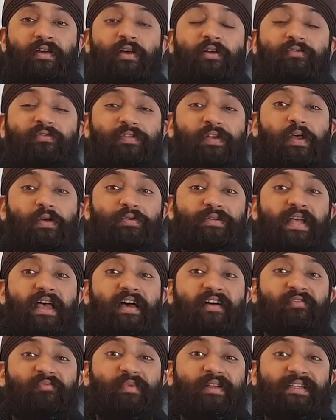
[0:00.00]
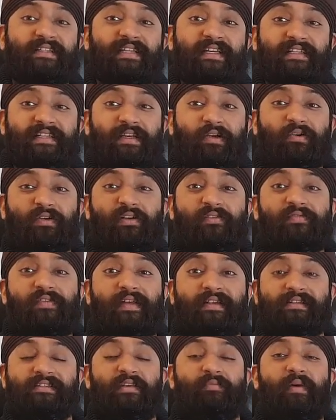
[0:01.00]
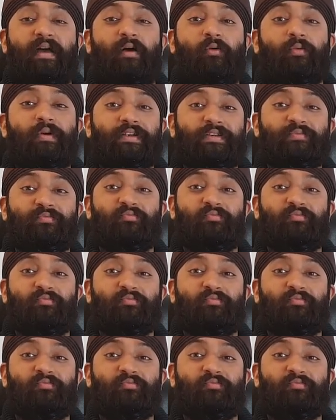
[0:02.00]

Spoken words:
for those that have been sitting on the fence about which